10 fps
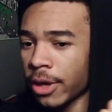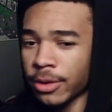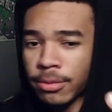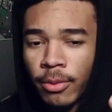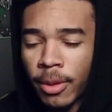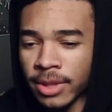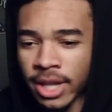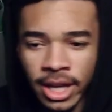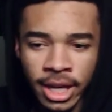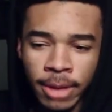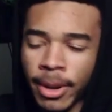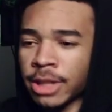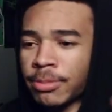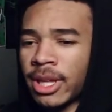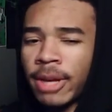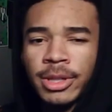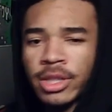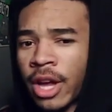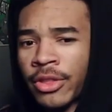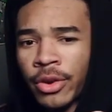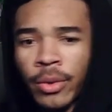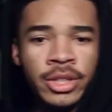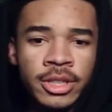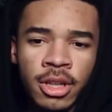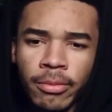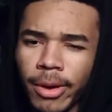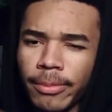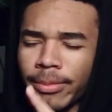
USB Rubber Ducky, Bash Bunny, a bunch of other courses on